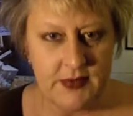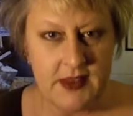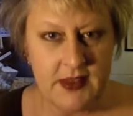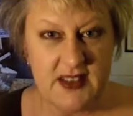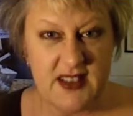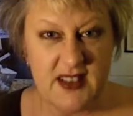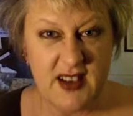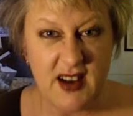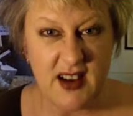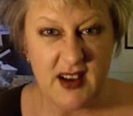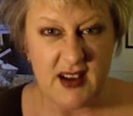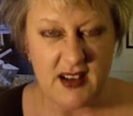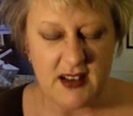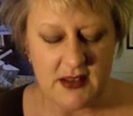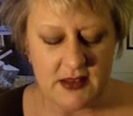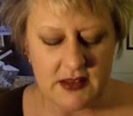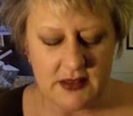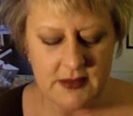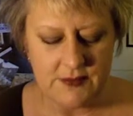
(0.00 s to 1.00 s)

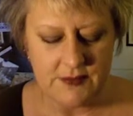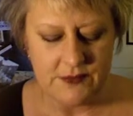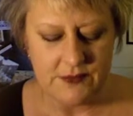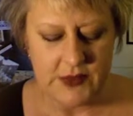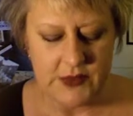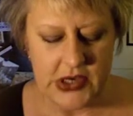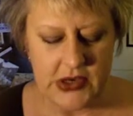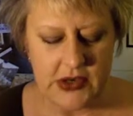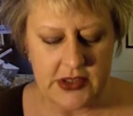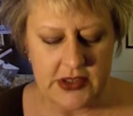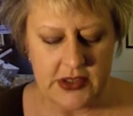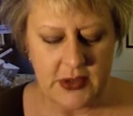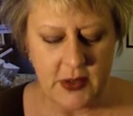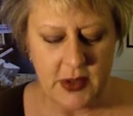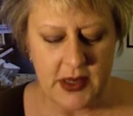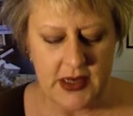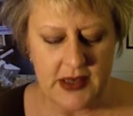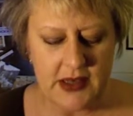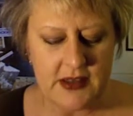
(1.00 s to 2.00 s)
Starters? Jerry
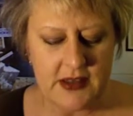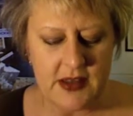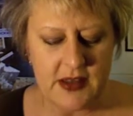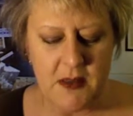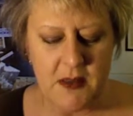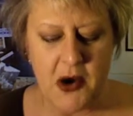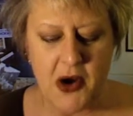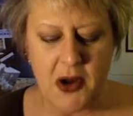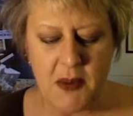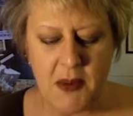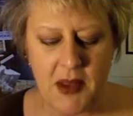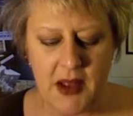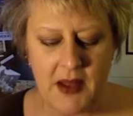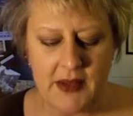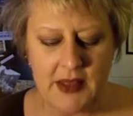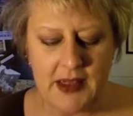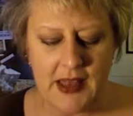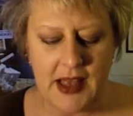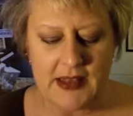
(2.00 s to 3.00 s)
squinted into the murk
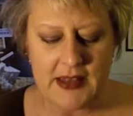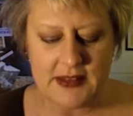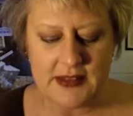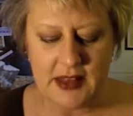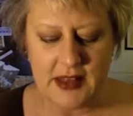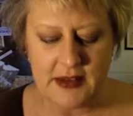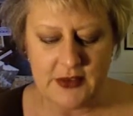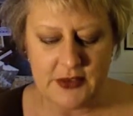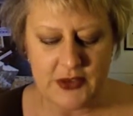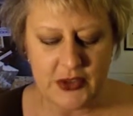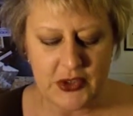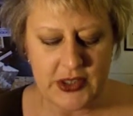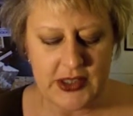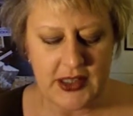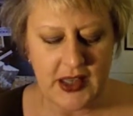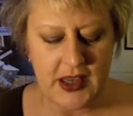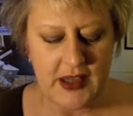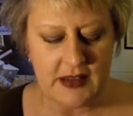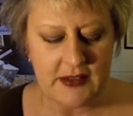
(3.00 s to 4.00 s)
beyond the last set of
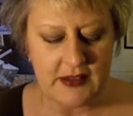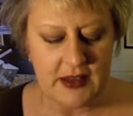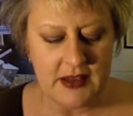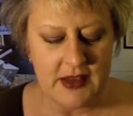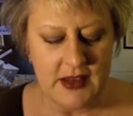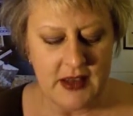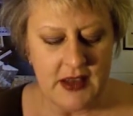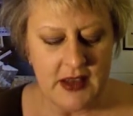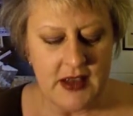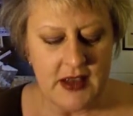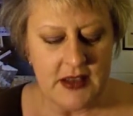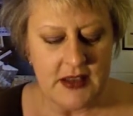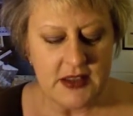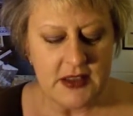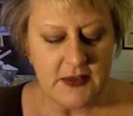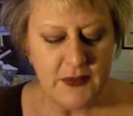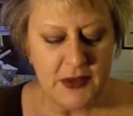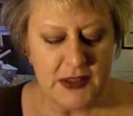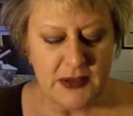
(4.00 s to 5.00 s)
streetlights.
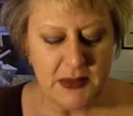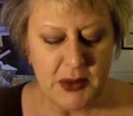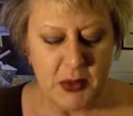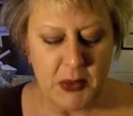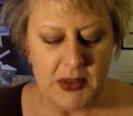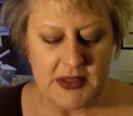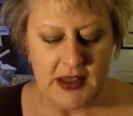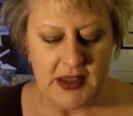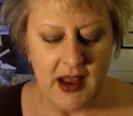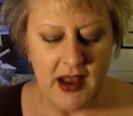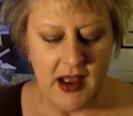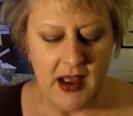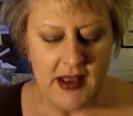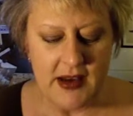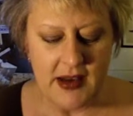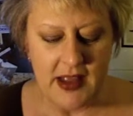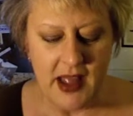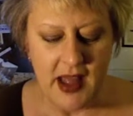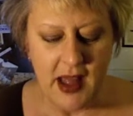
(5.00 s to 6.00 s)
Just visible was a guy
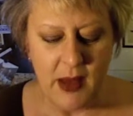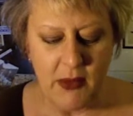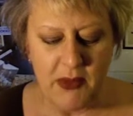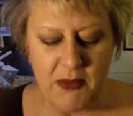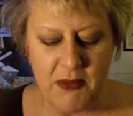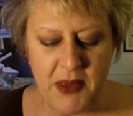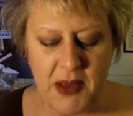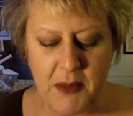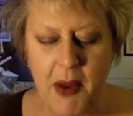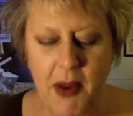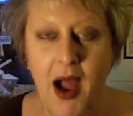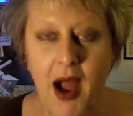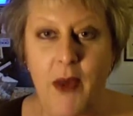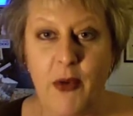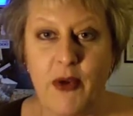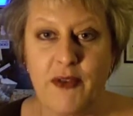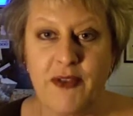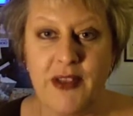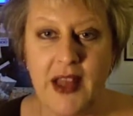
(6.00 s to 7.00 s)
and a gal with big
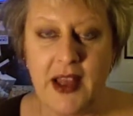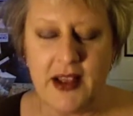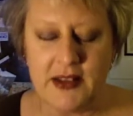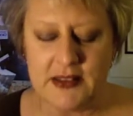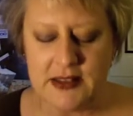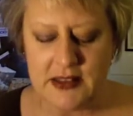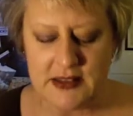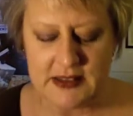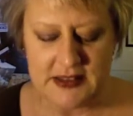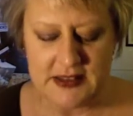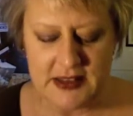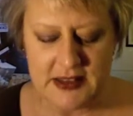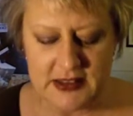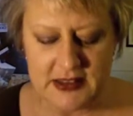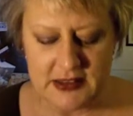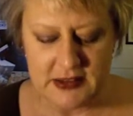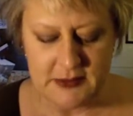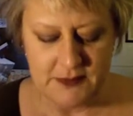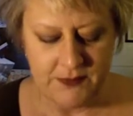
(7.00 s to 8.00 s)
pirate flags on
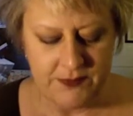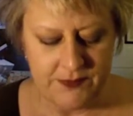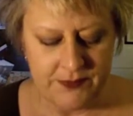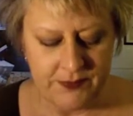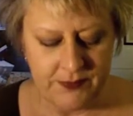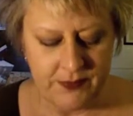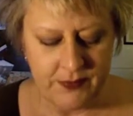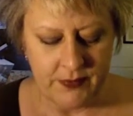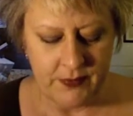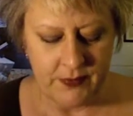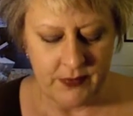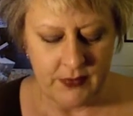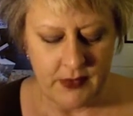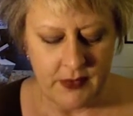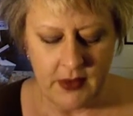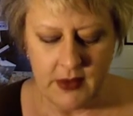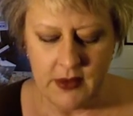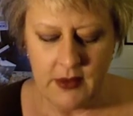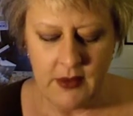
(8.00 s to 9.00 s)
sticks.
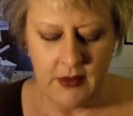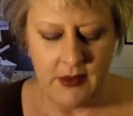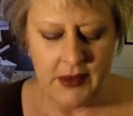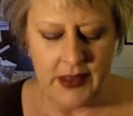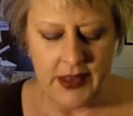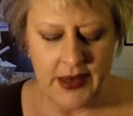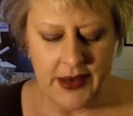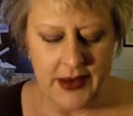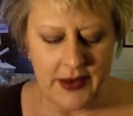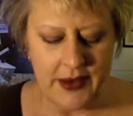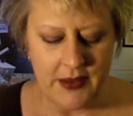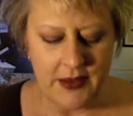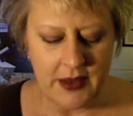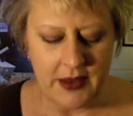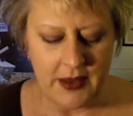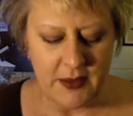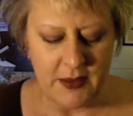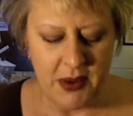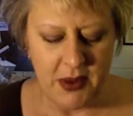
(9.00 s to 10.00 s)
You can get
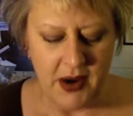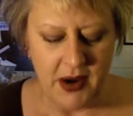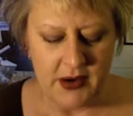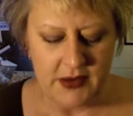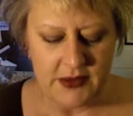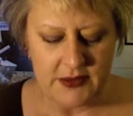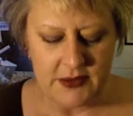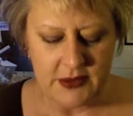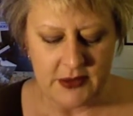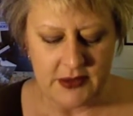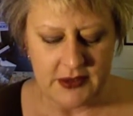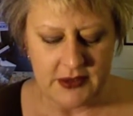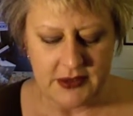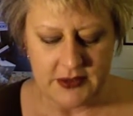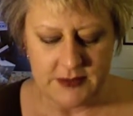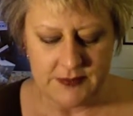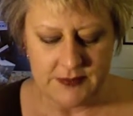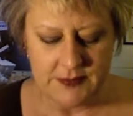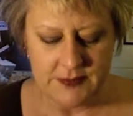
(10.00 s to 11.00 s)
anything at the party stores.
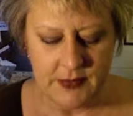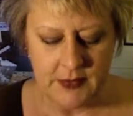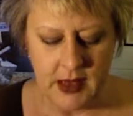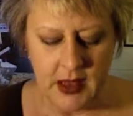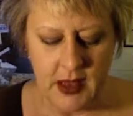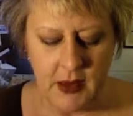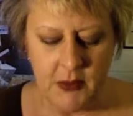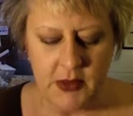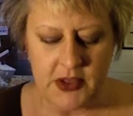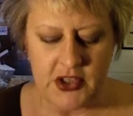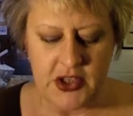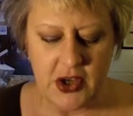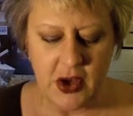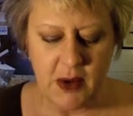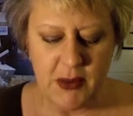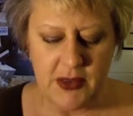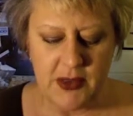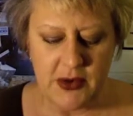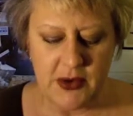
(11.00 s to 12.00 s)
But she
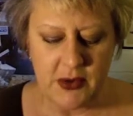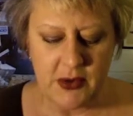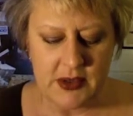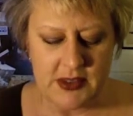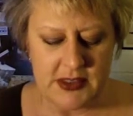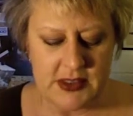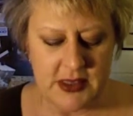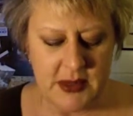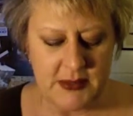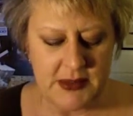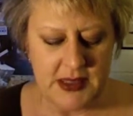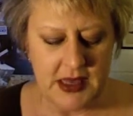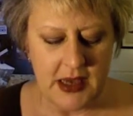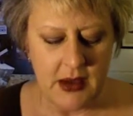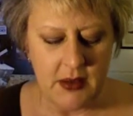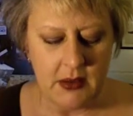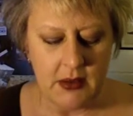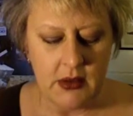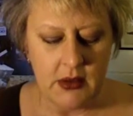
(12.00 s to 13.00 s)
opened the door and stepped
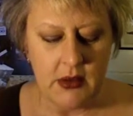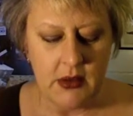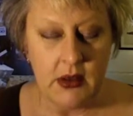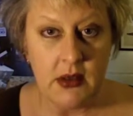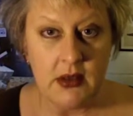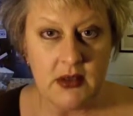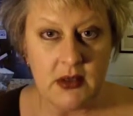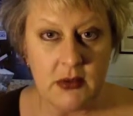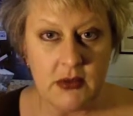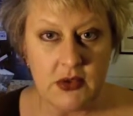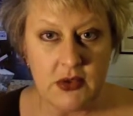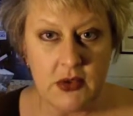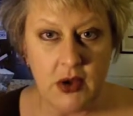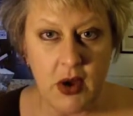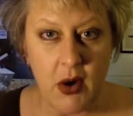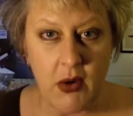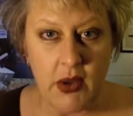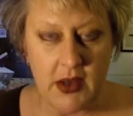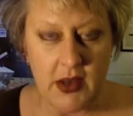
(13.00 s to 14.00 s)
out. Don't you
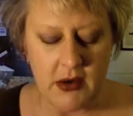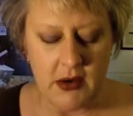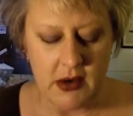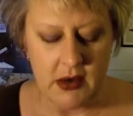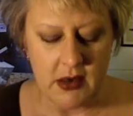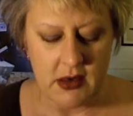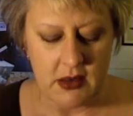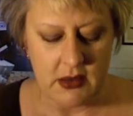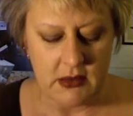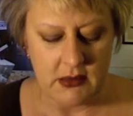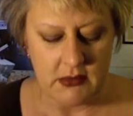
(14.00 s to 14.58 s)
go getting hurt.